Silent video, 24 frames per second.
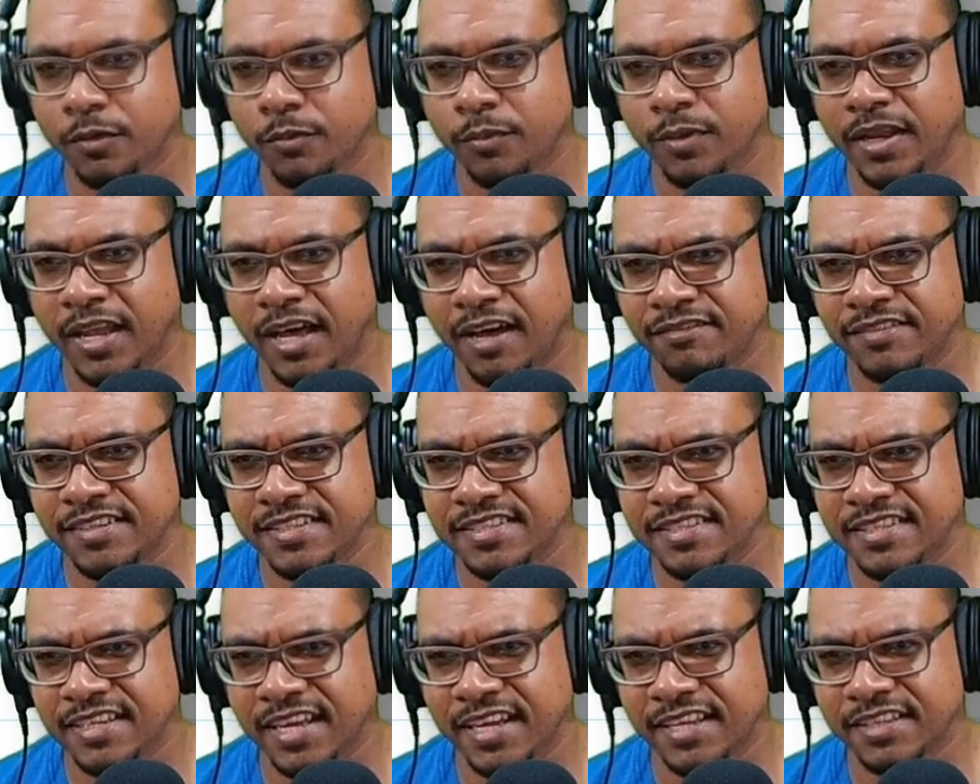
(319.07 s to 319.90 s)
we'll have
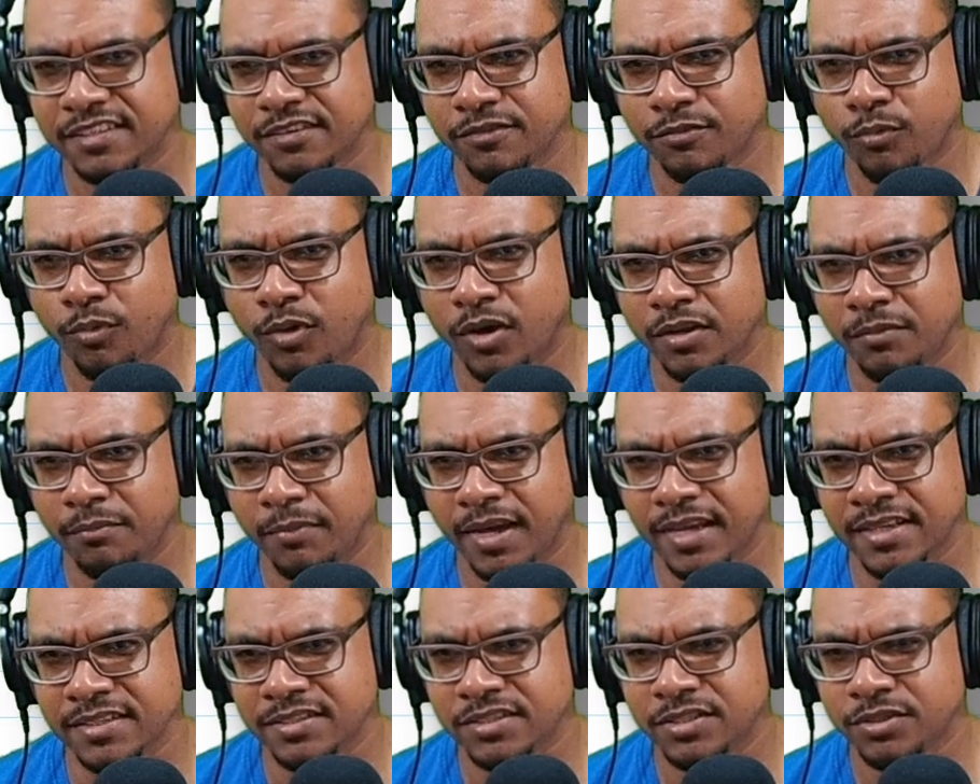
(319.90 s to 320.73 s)
this -1
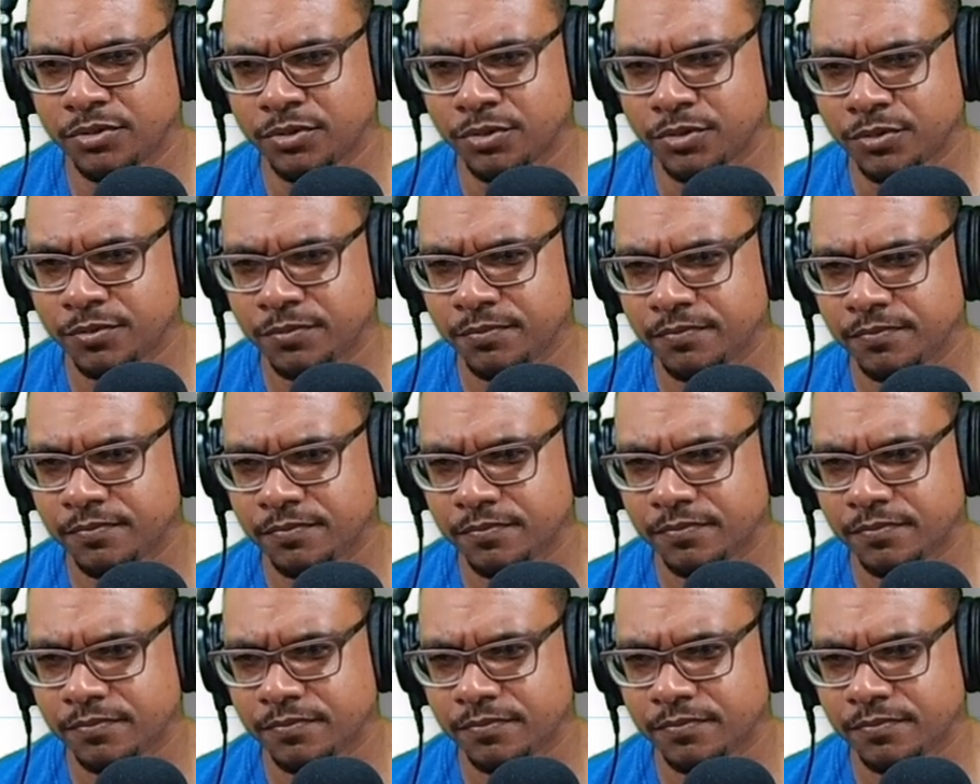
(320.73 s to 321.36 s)
by 0.